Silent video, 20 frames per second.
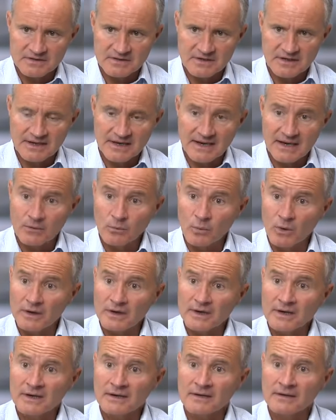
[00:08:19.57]
And again,
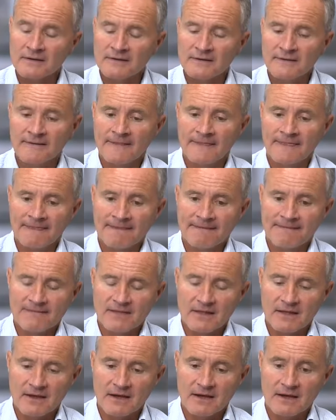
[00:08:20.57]
working
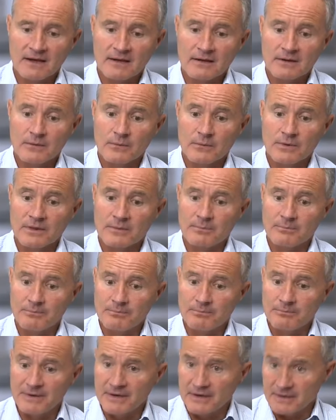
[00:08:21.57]
with a
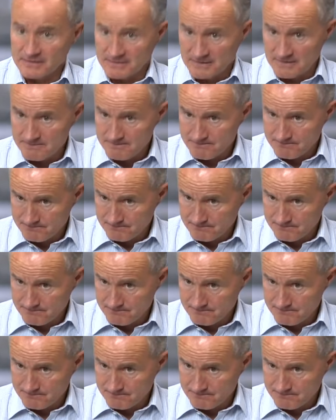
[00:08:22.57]
bigger team,